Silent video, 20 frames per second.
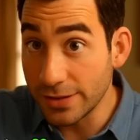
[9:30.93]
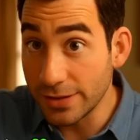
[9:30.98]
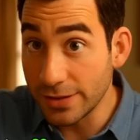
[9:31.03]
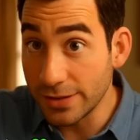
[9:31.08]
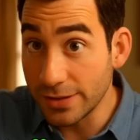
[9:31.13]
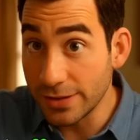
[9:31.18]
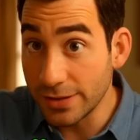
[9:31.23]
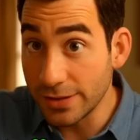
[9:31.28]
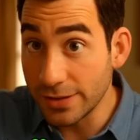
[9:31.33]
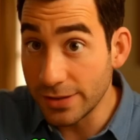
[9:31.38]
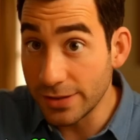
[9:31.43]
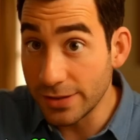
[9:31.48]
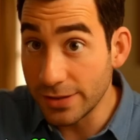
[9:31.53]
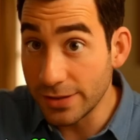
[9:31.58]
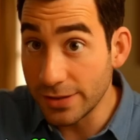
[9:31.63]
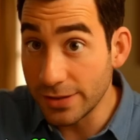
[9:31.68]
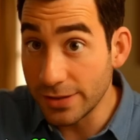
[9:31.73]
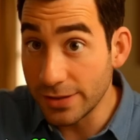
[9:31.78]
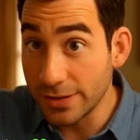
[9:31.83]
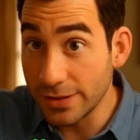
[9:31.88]

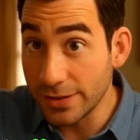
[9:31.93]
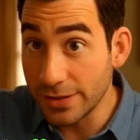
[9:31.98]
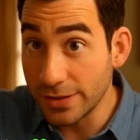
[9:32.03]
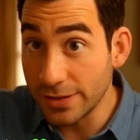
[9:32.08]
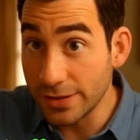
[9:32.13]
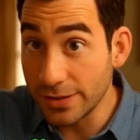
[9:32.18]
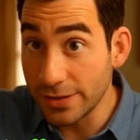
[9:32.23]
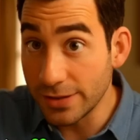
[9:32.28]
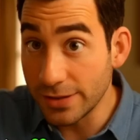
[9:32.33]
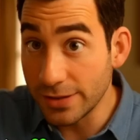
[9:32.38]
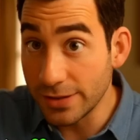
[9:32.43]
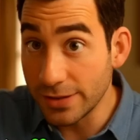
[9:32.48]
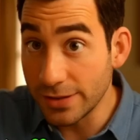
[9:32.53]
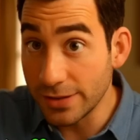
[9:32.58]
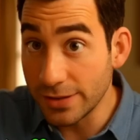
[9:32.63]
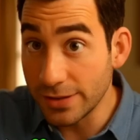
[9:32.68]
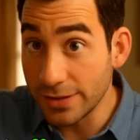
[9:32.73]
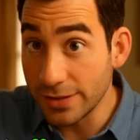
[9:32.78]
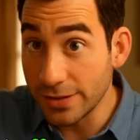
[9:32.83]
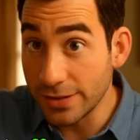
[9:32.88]

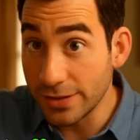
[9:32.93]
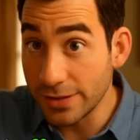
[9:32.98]
Nothing is said.